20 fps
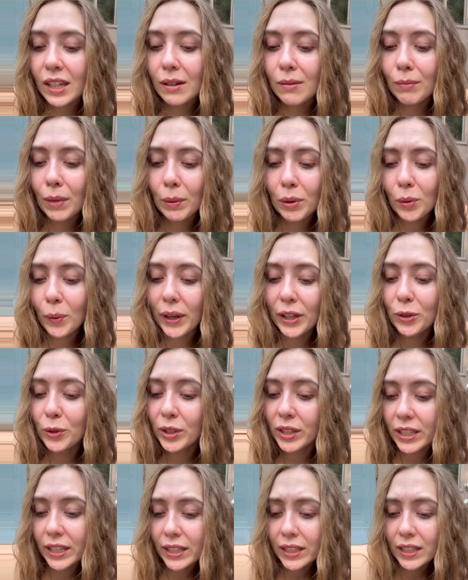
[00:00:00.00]
maybe the way you
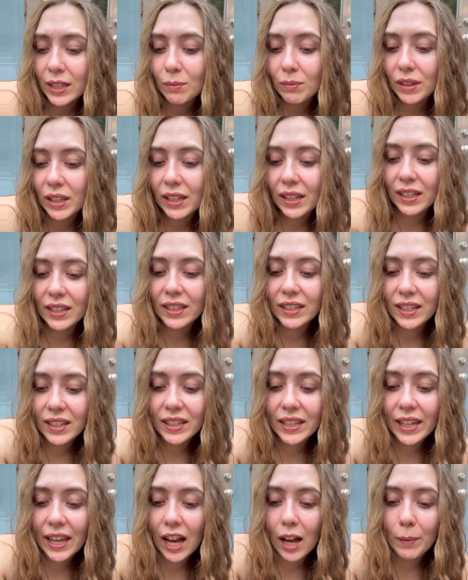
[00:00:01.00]
see something because it does
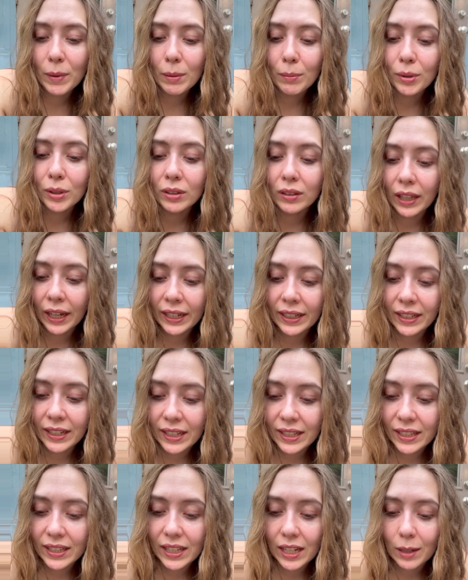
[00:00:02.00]
say hummingbird
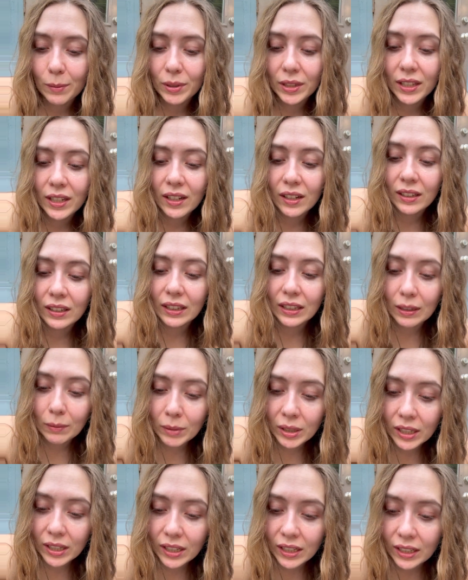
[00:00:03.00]
lightness and I'm seeing
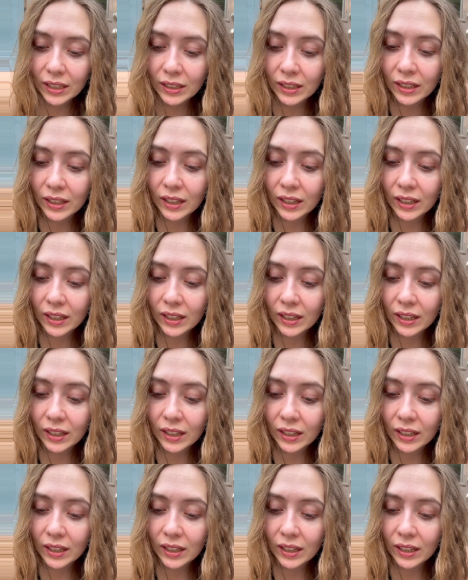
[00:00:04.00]
unlimited